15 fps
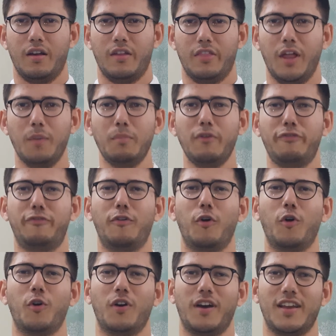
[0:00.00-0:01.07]
Number
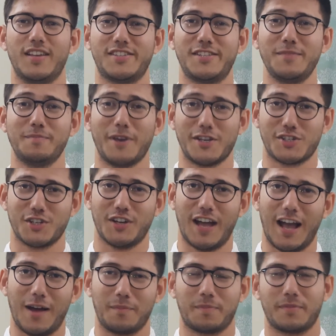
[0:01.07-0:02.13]
4 is the Measure
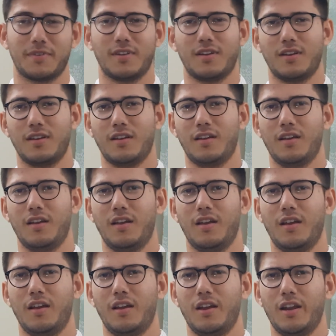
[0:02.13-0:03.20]
app.
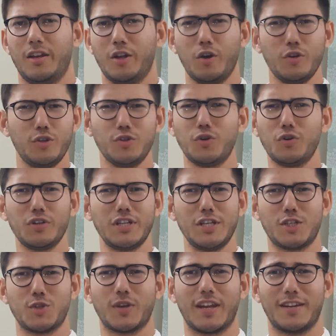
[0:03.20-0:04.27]
Now you don't
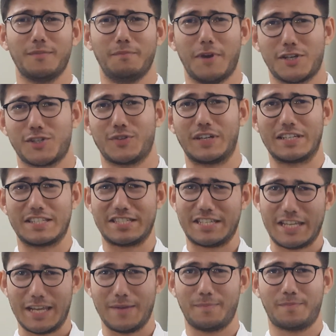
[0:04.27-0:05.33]
need to get a measuring
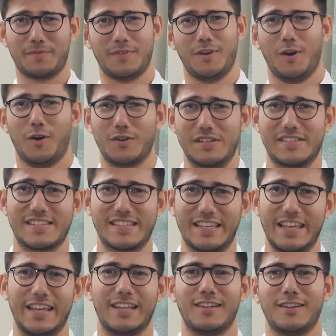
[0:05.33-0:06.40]
tape or a
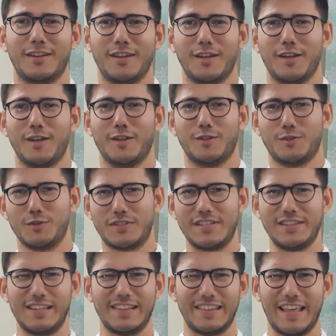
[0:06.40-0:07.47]
scale to
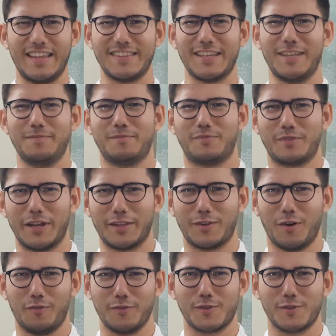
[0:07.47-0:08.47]
see the length and breadth of a